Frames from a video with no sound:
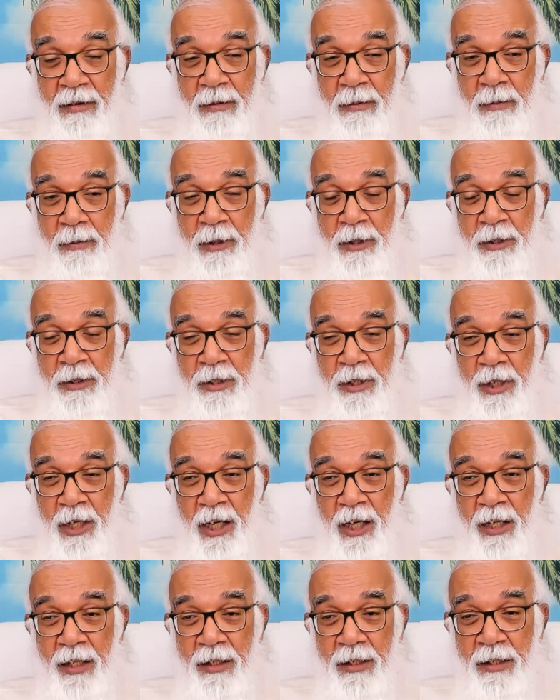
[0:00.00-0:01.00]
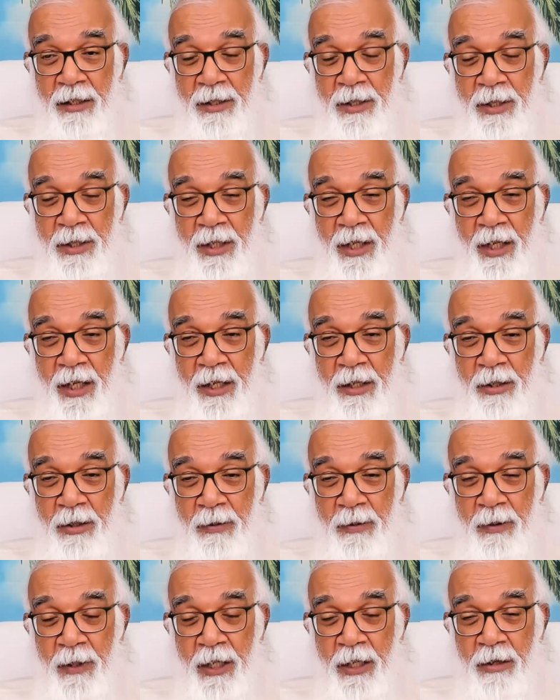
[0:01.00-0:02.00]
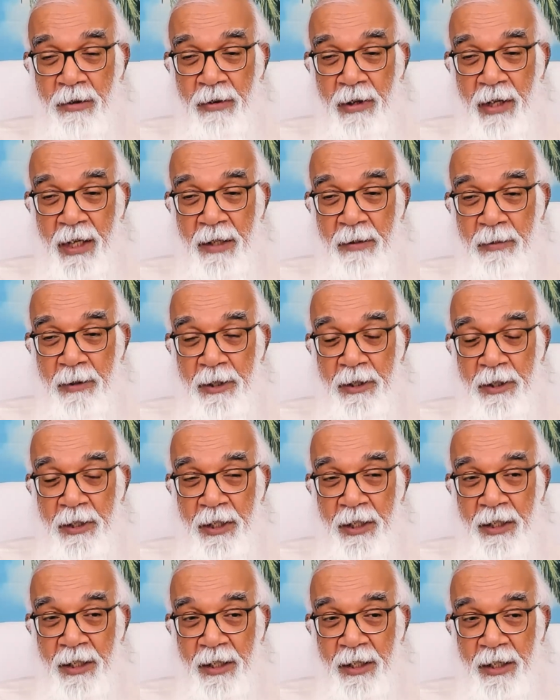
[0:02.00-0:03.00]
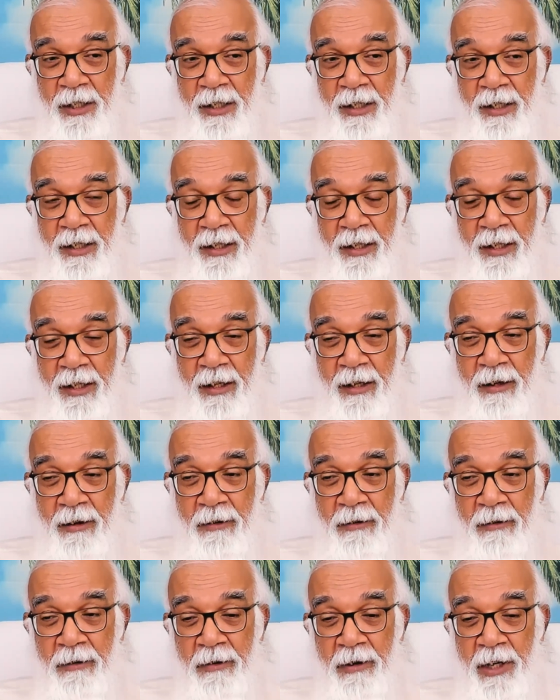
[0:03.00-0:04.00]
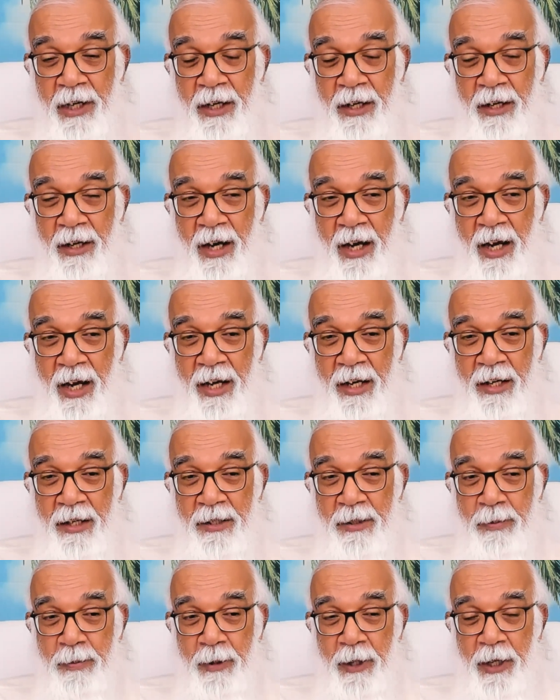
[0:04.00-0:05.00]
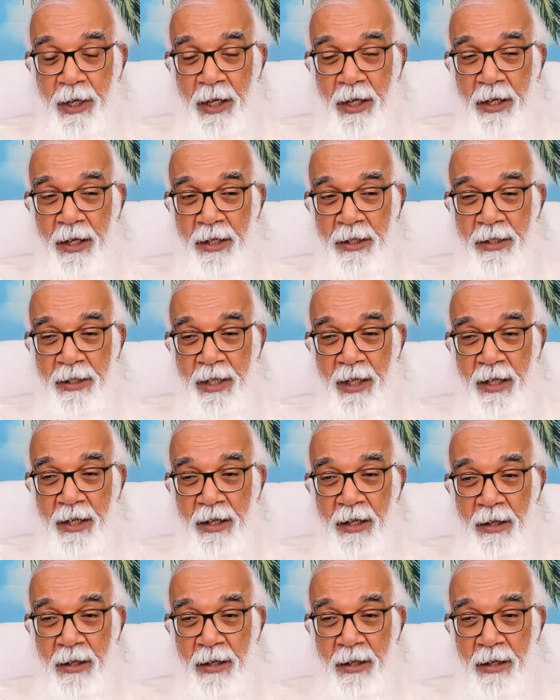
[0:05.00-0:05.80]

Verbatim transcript: maintain the state of equanimity. Realize pain is there